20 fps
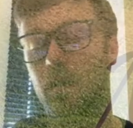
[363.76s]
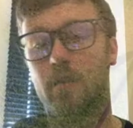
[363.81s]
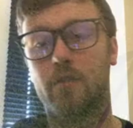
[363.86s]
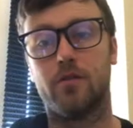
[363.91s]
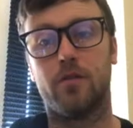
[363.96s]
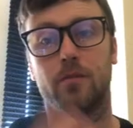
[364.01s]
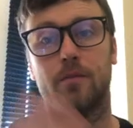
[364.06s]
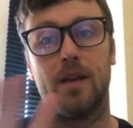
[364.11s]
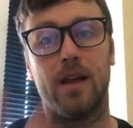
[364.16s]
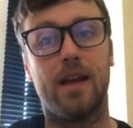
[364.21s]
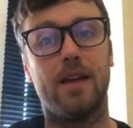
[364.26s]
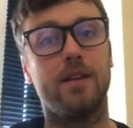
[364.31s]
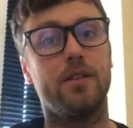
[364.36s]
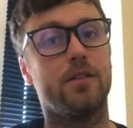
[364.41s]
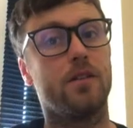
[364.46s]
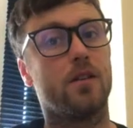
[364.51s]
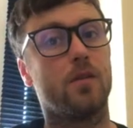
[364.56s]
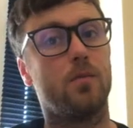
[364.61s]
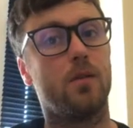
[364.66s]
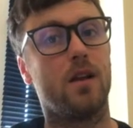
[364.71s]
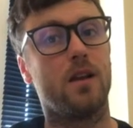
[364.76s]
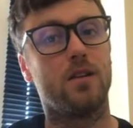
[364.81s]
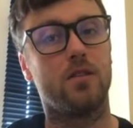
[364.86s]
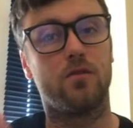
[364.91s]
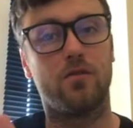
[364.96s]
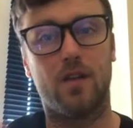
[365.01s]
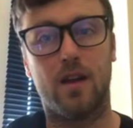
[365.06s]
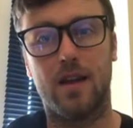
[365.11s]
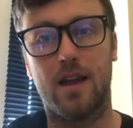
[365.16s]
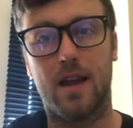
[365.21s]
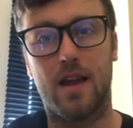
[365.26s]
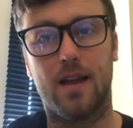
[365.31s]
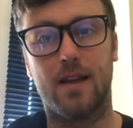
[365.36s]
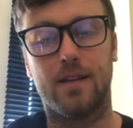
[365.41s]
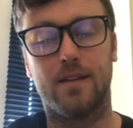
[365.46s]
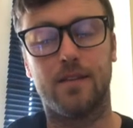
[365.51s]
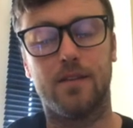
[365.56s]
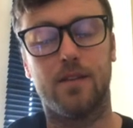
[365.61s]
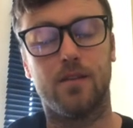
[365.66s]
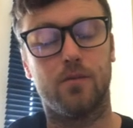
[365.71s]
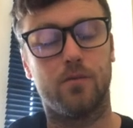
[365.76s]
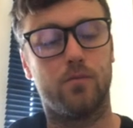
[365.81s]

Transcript: From there you can apply your right hand,